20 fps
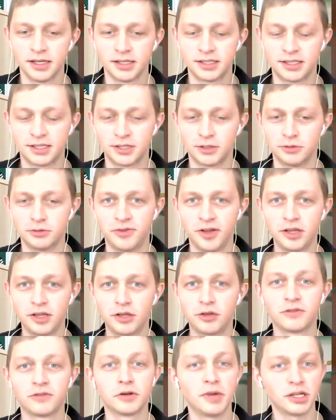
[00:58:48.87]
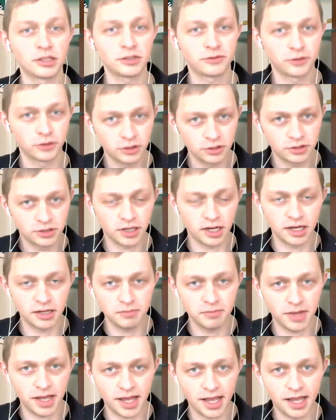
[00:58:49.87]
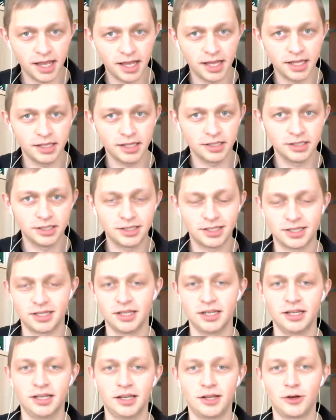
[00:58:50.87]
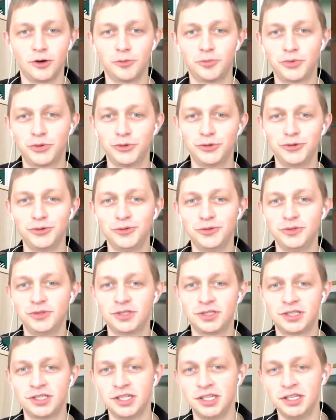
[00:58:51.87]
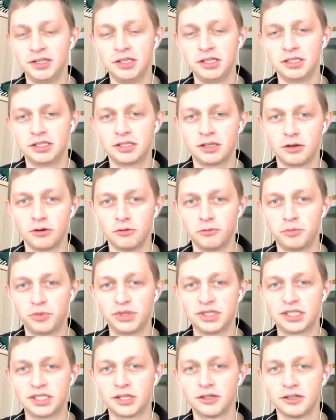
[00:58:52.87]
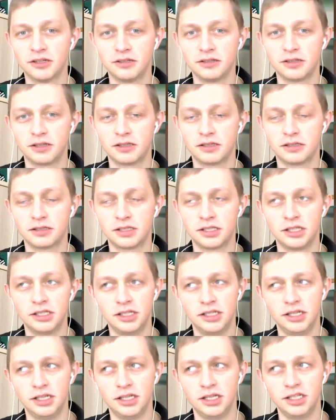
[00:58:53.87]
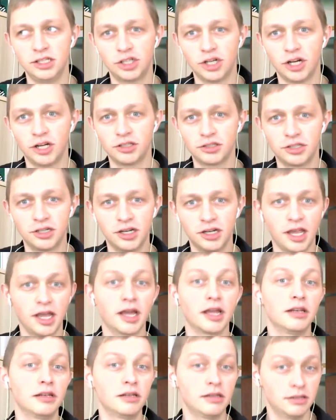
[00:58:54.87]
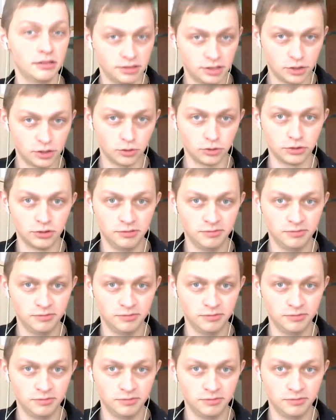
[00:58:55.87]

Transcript: So thank you very much for your time, and hope we're gonna see each other again soon.